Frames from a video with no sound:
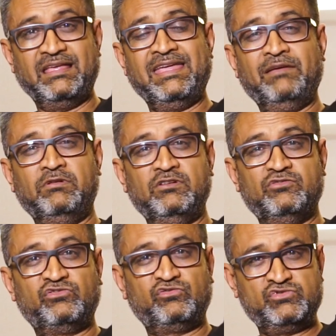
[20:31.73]
able
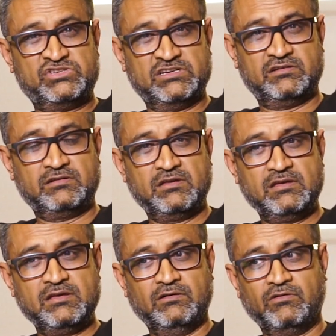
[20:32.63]
to suture.
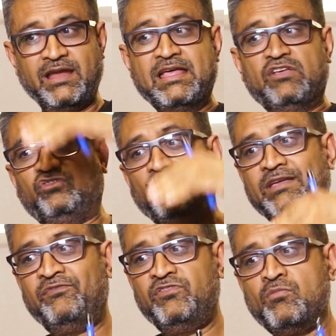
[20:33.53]
All right? So
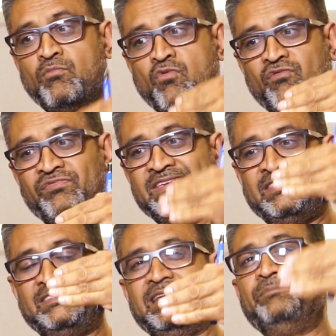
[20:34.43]
if you move these
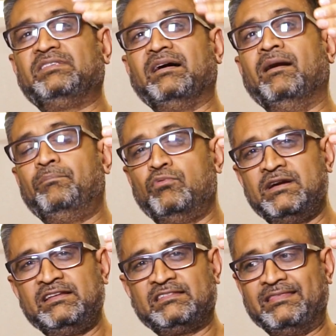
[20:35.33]
steps
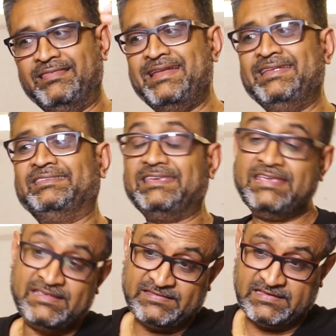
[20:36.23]
upwards, then it's
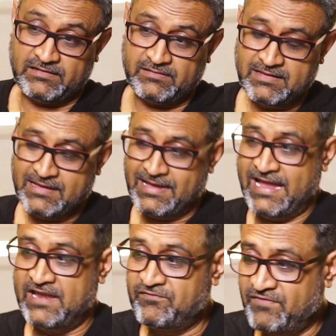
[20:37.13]
easier.
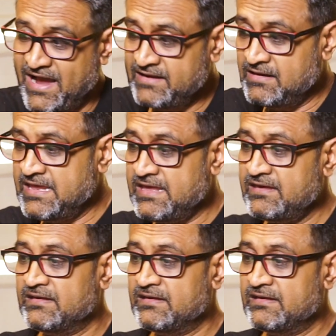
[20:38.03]
And finally,